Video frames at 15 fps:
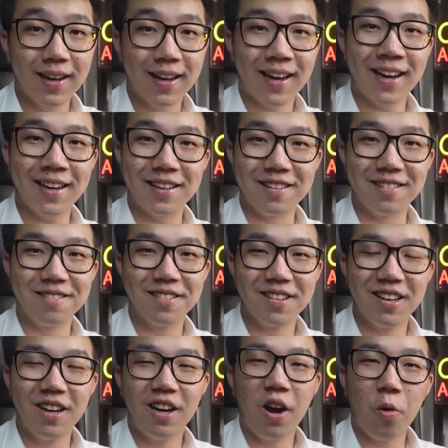Hi,
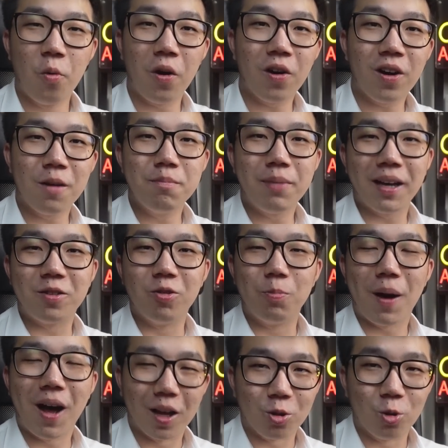welcome back to
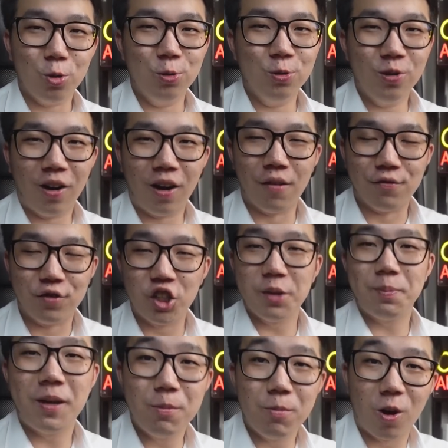part 2 of
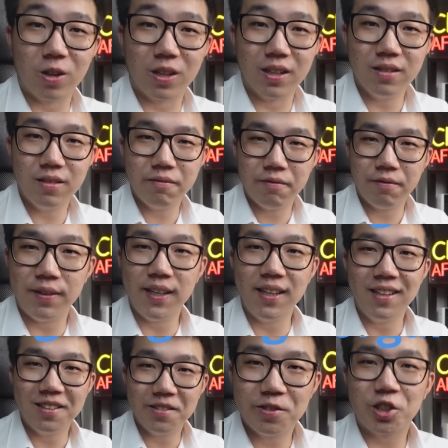JPMorgan
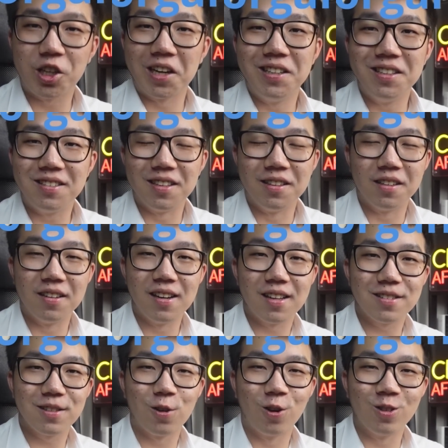v Chinese
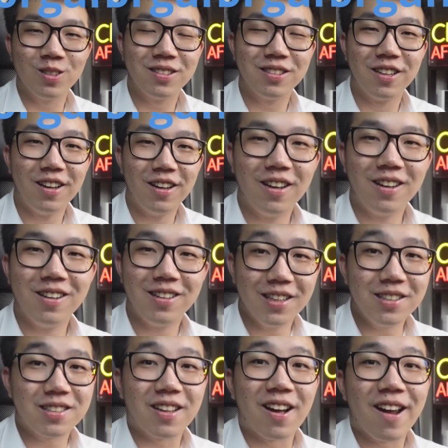internet stocks.
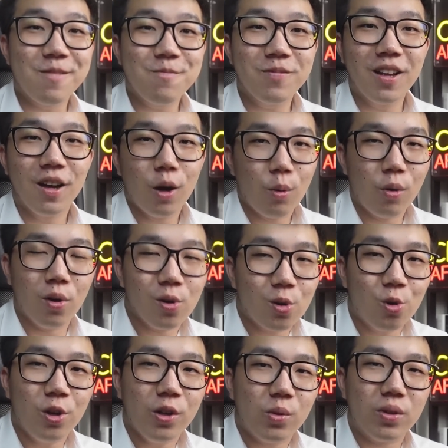This time, we'll
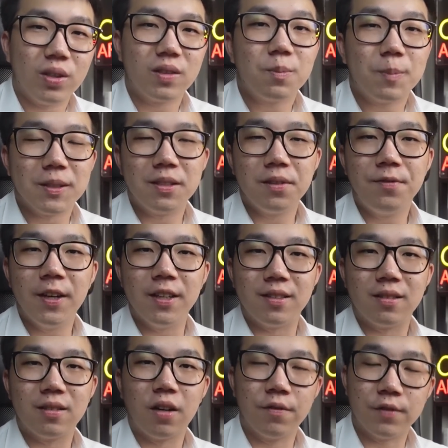go into the
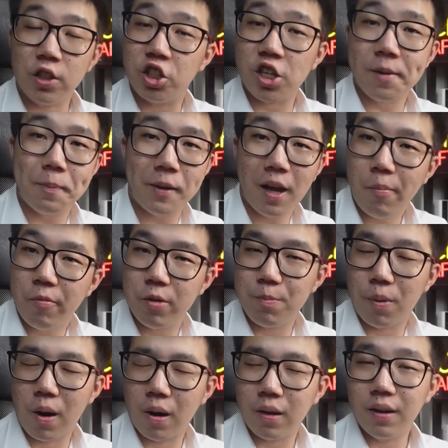specifics of the JPM
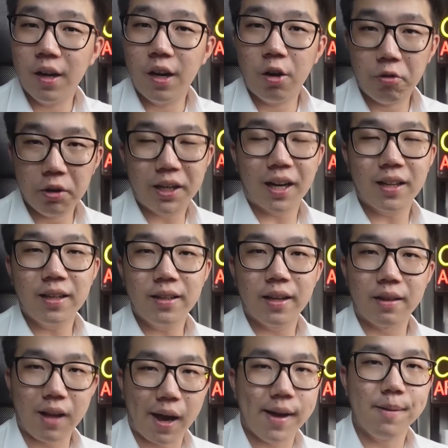report regarding the
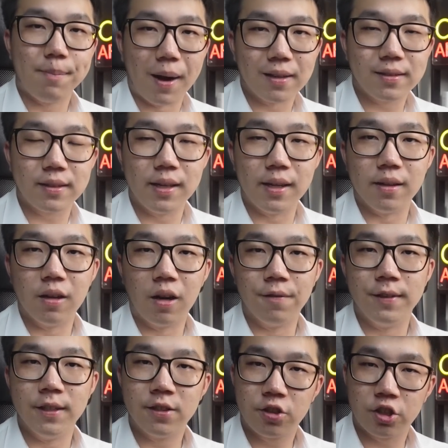entire basket of
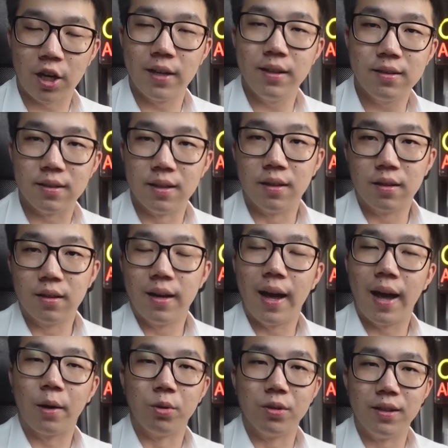these Chinese internet
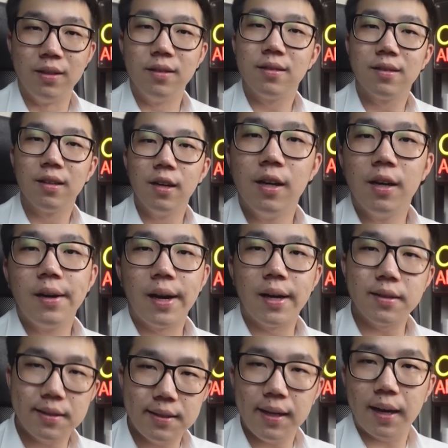equities
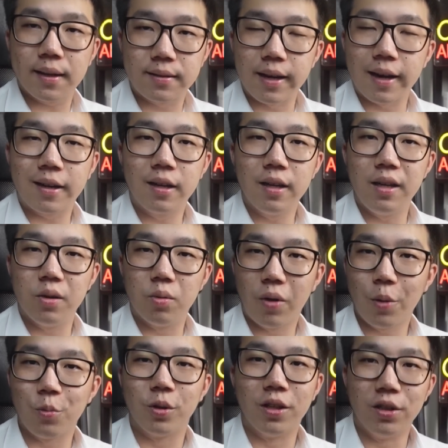and see exactly
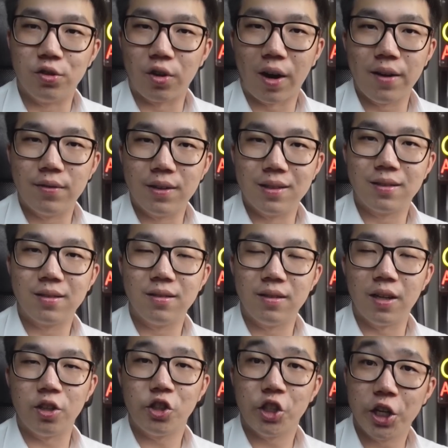what were the drivers
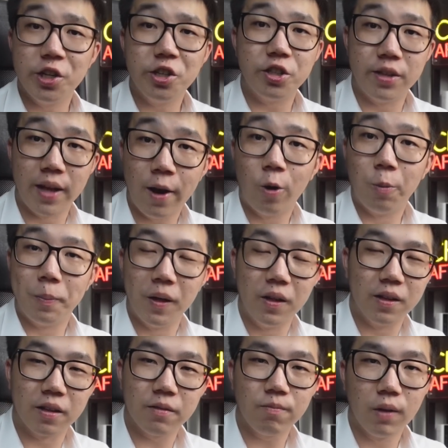that changed their
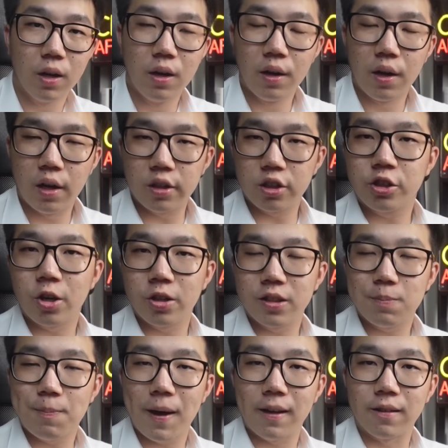opinion in a short
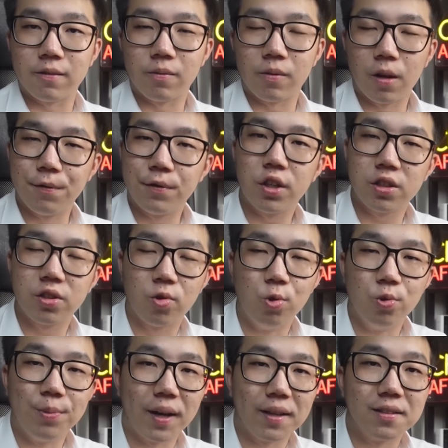span of just
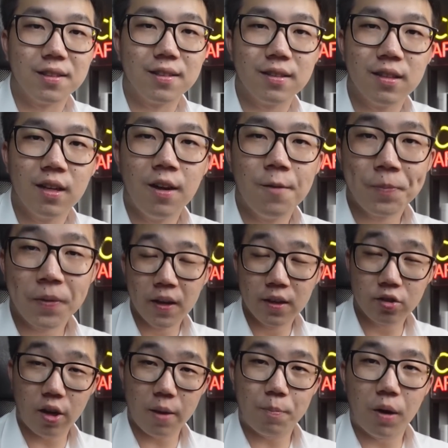2 months.
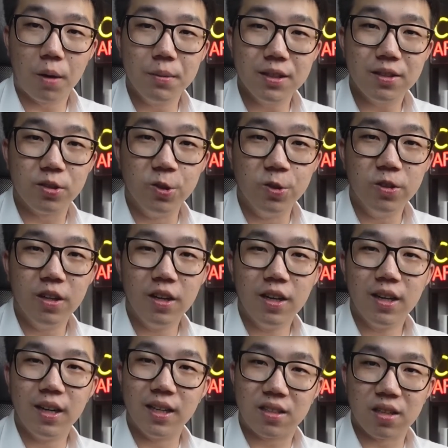So I promise you,
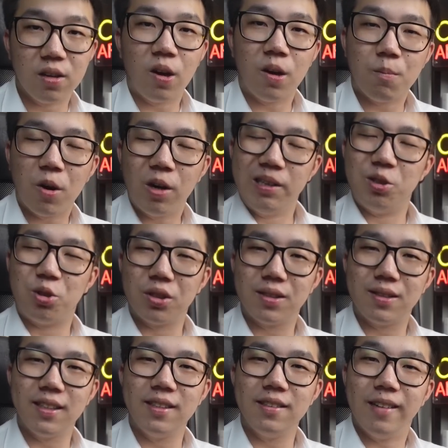it's a lot more
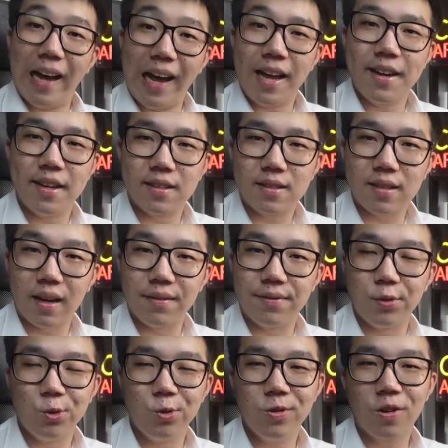interesting and
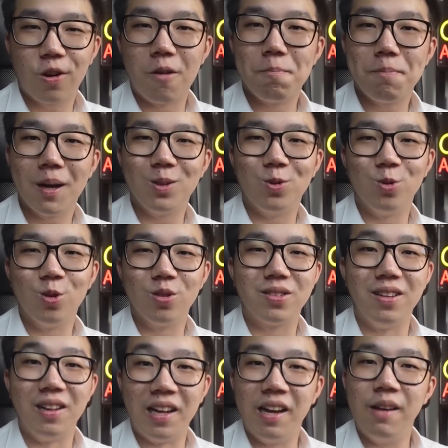insightful compared to those
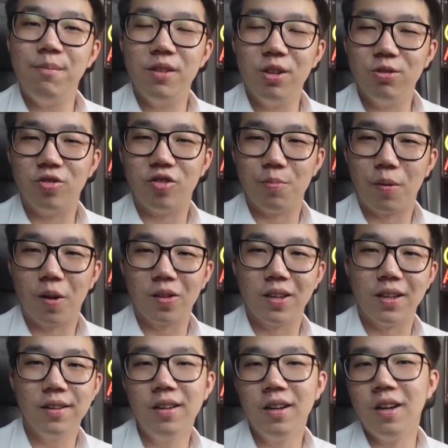lame news
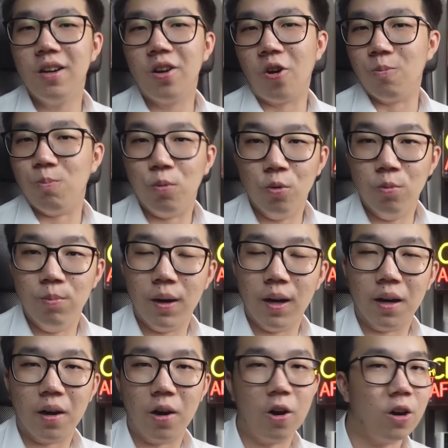reporting on
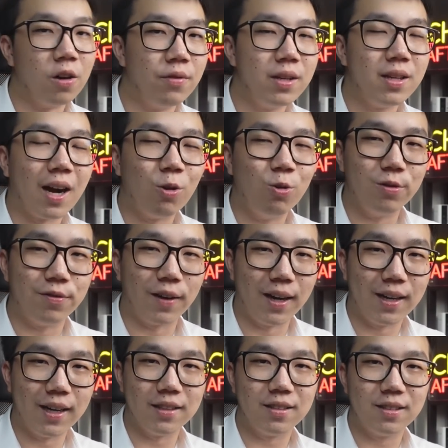Bloomberg or even Yahoo
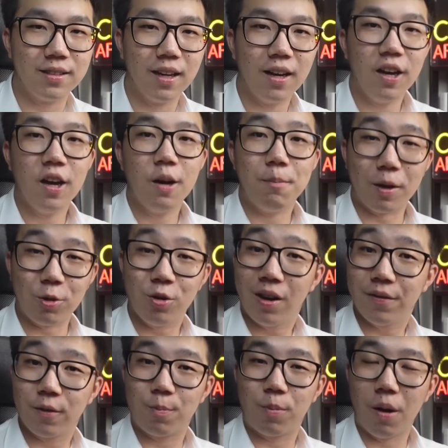Finance. But you
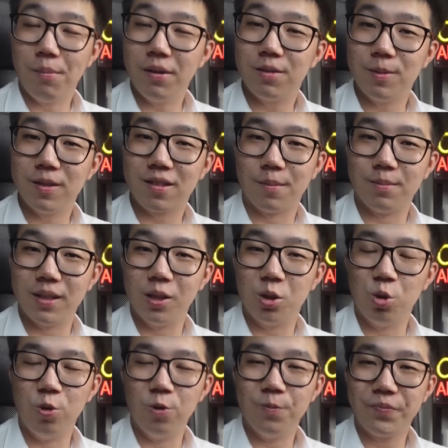have to promise me something
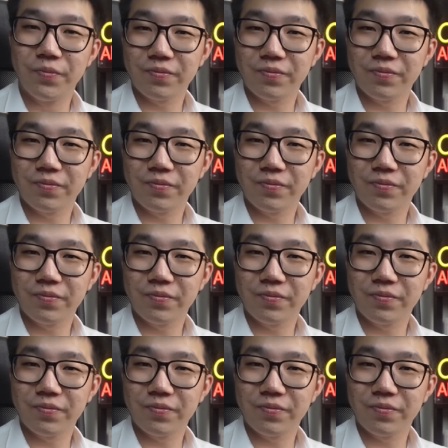too.